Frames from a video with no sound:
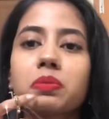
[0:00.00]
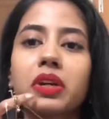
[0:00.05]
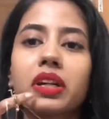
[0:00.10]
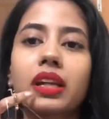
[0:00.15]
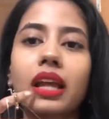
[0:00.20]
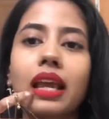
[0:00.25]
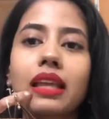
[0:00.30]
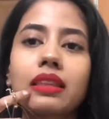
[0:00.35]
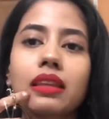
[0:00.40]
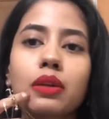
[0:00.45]

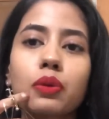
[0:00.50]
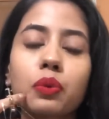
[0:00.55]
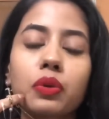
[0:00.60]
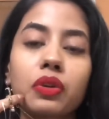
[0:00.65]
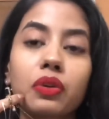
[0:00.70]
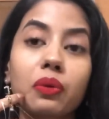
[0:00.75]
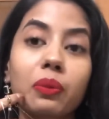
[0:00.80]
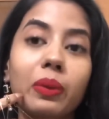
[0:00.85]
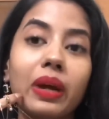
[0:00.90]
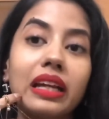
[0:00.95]
but I think
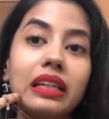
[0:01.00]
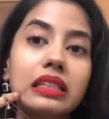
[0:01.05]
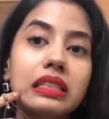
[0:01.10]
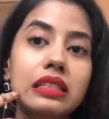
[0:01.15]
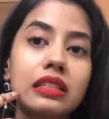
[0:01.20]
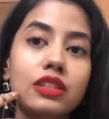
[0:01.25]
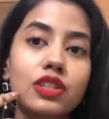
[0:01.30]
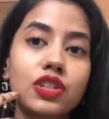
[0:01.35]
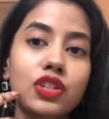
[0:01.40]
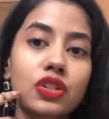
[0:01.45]
with a white
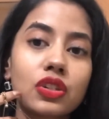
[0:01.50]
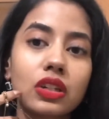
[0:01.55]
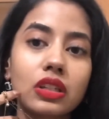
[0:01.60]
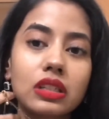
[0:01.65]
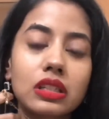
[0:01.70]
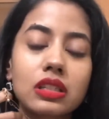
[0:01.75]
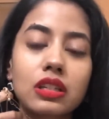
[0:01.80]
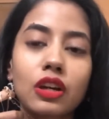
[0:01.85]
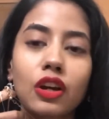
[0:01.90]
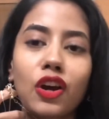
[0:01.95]

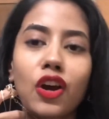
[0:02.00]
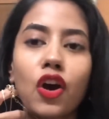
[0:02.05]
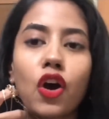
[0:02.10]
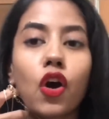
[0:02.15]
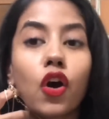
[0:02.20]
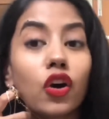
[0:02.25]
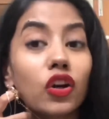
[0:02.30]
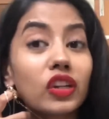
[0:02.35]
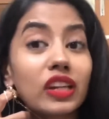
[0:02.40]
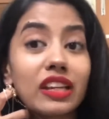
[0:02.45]
t-shirt
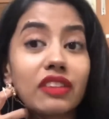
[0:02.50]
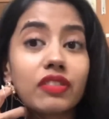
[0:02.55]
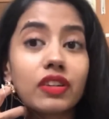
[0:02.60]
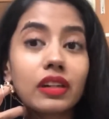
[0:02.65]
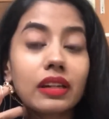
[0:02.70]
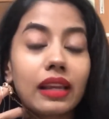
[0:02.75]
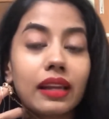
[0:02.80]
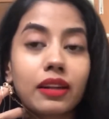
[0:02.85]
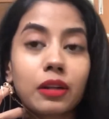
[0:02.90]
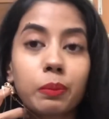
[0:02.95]
or
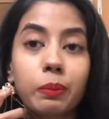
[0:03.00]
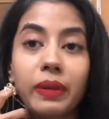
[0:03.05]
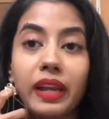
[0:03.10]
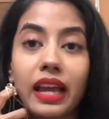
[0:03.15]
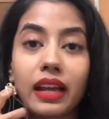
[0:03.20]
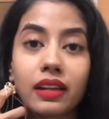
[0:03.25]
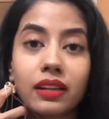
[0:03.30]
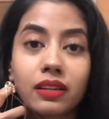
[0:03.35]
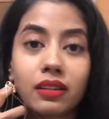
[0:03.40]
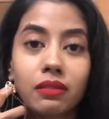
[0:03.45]
even like a
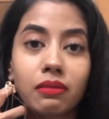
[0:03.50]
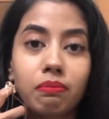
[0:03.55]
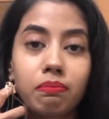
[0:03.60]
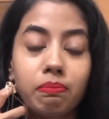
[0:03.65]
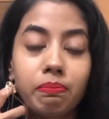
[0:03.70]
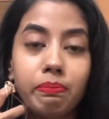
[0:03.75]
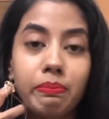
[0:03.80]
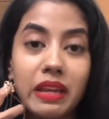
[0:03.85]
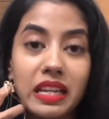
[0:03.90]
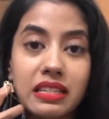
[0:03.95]
black
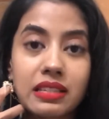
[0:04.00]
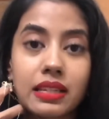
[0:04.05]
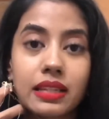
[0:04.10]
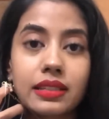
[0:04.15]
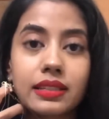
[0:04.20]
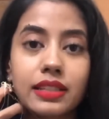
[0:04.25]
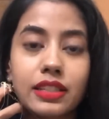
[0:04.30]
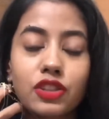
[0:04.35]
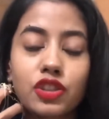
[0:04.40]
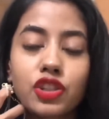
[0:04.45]

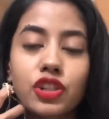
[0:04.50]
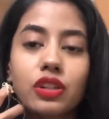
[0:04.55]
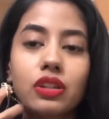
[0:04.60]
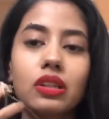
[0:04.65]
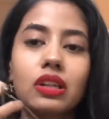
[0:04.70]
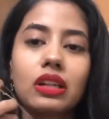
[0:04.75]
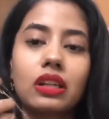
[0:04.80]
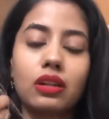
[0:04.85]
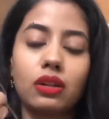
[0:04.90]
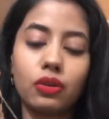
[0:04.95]
basic
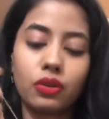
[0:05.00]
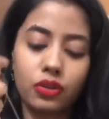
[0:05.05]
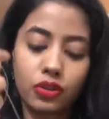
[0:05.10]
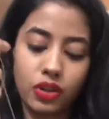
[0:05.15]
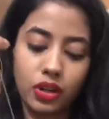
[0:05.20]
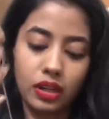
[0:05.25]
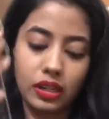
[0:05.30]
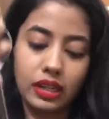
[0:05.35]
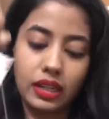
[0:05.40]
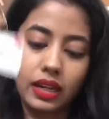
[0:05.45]
t-shirt it'll look
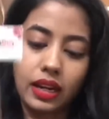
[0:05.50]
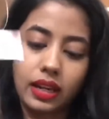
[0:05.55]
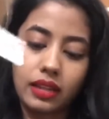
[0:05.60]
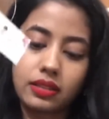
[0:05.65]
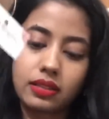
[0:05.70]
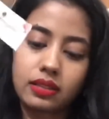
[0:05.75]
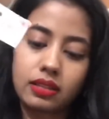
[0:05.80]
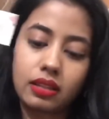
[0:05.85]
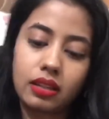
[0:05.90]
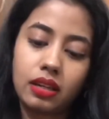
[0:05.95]
really
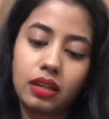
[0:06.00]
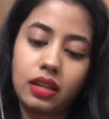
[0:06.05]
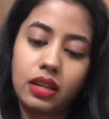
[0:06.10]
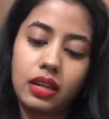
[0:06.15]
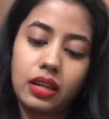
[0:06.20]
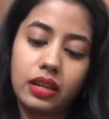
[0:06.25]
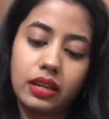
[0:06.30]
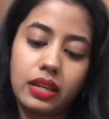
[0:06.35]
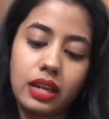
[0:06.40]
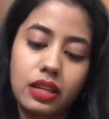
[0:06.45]
nice
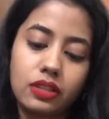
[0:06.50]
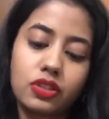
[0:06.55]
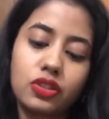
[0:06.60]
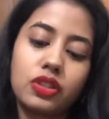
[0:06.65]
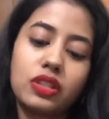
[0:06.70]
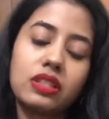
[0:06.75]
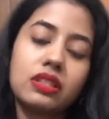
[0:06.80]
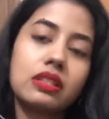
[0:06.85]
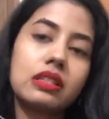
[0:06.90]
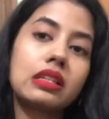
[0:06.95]
yeah so
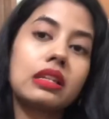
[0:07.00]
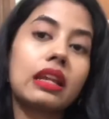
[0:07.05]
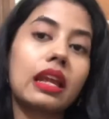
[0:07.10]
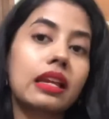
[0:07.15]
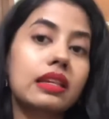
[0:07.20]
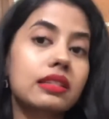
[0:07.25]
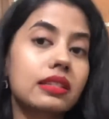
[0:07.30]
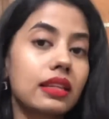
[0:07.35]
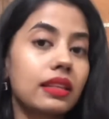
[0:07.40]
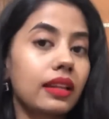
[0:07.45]
this is the
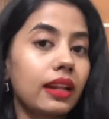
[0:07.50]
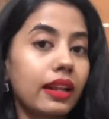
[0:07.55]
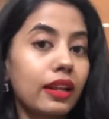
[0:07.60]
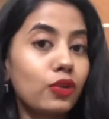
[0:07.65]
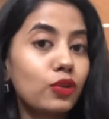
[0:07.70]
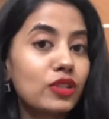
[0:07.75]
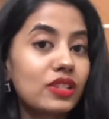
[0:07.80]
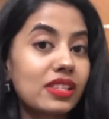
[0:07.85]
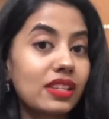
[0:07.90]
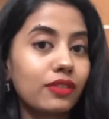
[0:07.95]
next thing that
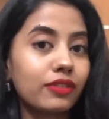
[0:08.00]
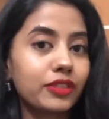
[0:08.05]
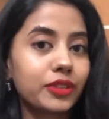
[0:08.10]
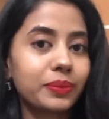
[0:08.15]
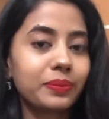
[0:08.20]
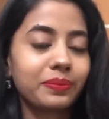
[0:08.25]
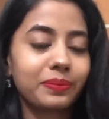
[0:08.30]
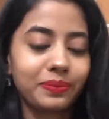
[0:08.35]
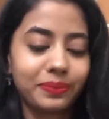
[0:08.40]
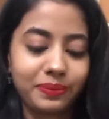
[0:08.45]
I received
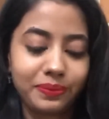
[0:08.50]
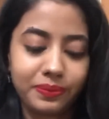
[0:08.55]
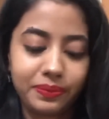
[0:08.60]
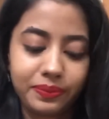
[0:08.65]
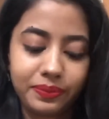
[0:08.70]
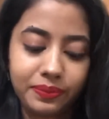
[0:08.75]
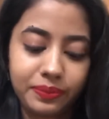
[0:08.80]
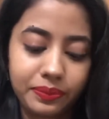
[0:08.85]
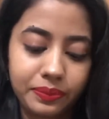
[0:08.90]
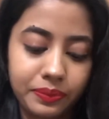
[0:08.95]

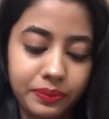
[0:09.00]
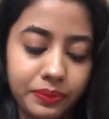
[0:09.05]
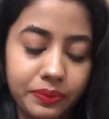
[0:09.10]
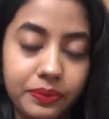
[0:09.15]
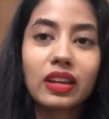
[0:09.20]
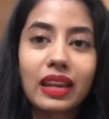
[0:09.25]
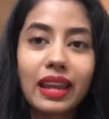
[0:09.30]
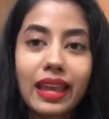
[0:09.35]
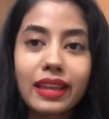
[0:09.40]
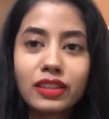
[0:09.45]

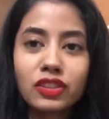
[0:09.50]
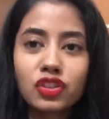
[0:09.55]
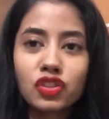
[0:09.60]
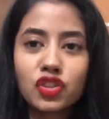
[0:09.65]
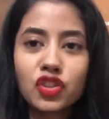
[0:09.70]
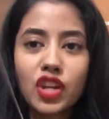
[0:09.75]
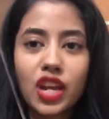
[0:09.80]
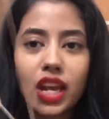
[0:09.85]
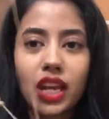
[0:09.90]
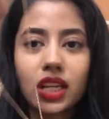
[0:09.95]
the
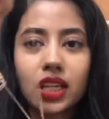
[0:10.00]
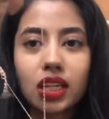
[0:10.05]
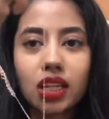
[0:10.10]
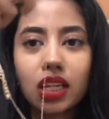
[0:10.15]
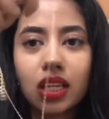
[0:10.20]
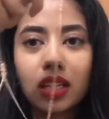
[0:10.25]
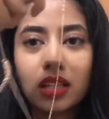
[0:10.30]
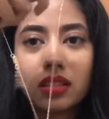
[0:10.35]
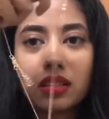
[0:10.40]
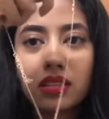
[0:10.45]
next chain
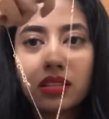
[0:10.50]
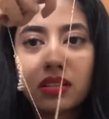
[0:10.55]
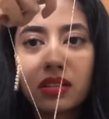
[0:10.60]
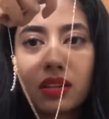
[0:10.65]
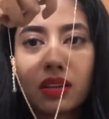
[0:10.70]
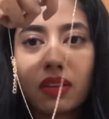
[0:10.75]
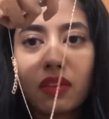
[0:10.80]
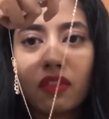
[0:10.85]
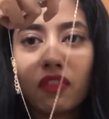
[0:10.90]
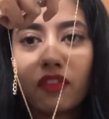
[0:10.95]
is
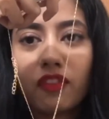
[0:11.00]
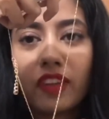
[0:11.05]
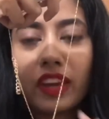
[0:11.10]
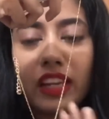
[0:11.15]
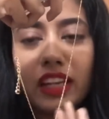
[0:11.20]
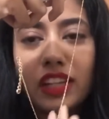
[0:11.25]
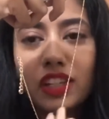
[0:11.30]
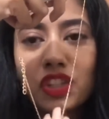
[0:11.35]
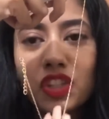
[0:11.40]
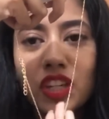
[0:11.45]

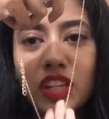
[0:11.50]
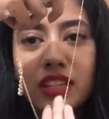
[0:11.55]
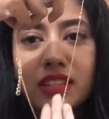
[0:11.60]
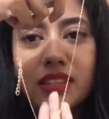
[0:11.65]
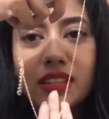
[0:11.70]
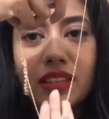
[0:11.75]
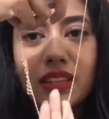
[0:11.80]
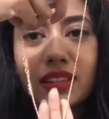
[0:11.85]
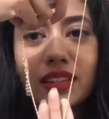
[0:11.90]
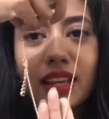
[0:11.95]
very
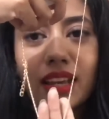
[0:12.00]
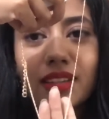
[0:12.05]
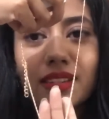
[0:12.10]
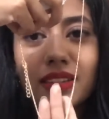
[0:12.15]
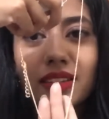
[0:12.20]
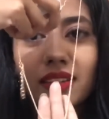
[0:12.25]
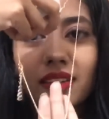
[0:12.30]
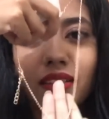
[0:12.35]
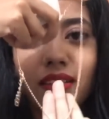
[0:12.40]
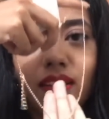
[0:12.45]
cheesy it
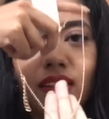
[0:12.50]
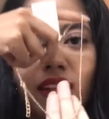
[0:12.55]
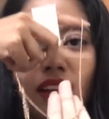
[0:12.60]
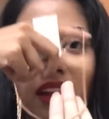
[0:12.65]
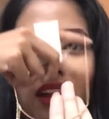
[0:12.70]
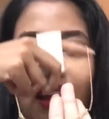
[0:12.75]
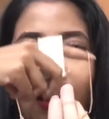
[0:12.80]
has a